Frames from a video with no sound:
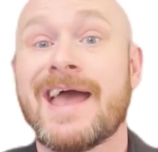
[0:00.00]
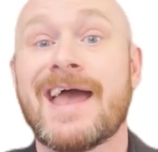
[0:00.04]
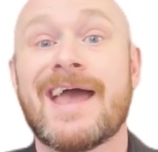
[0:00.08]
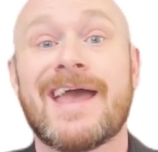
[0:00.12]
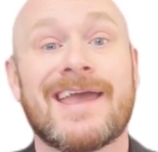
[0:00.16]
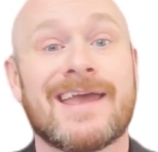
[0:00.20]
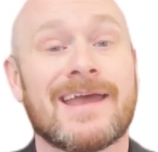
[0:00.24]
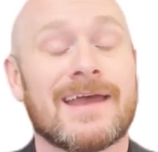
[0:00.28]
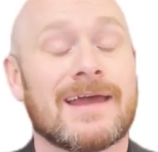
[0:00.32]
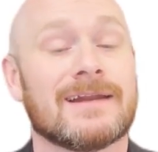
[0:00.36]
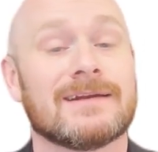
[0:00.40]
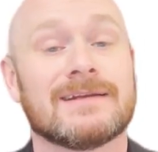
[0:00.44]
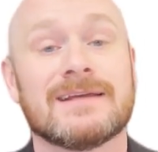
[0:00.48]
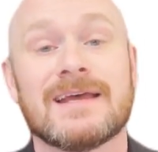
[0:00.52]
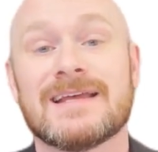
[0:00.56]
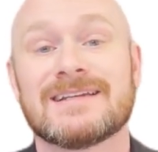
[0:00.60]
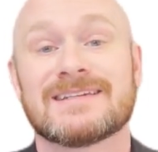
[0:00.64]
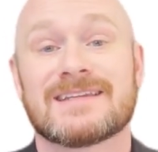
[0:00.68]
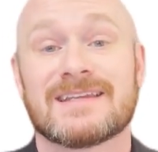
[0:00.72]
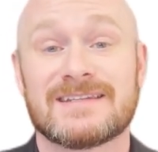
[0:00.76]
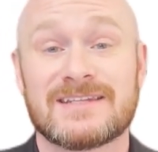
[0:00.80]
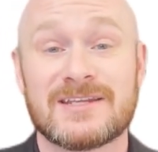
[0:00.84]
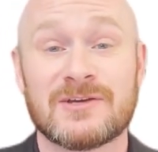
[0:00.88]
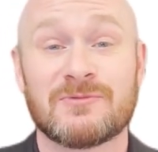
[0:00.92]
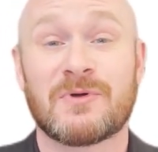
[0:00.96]
and to
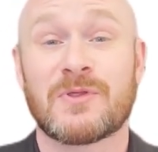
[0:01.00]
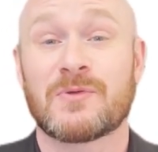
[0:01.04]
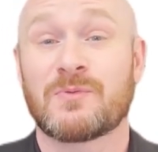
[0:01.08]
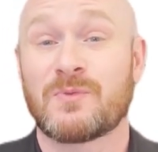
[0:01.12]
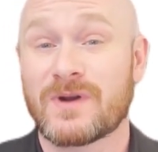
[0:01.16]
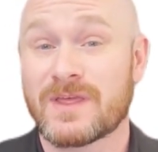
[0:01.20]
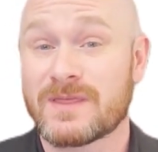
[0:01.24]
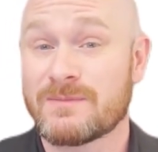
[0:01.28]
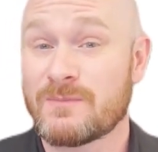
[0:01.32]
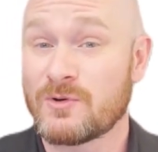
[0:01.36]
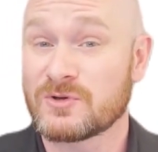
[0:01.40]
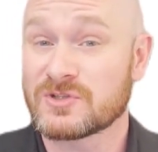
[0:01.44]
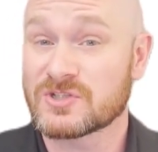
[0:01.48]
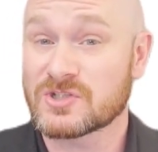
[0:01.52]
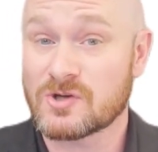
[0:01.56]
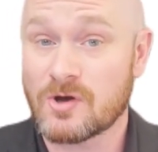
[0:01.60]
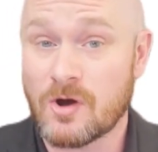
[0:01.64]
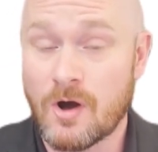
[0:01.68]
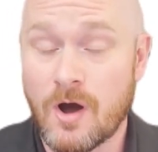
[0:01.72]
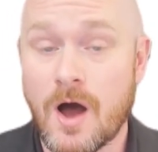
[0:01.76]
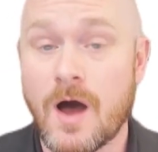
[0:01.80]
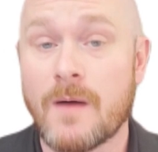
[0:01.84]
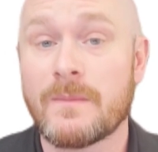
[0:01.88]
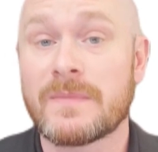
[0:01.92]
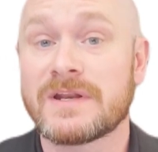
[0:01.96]
deal with one of the most
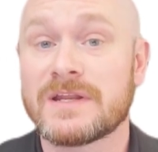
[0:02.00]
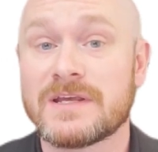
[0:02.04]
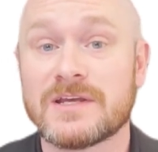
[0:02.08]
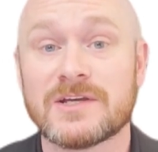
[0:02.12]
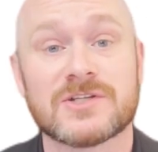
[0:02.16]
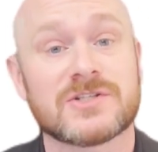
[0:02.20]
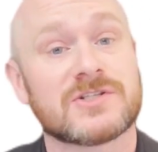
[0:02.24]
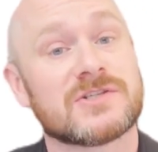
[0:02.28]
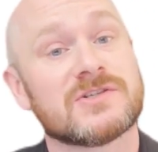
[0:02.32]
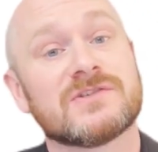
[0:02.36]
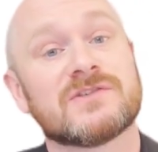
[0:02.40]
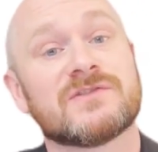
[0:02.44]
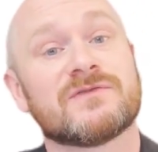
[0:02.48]
common issues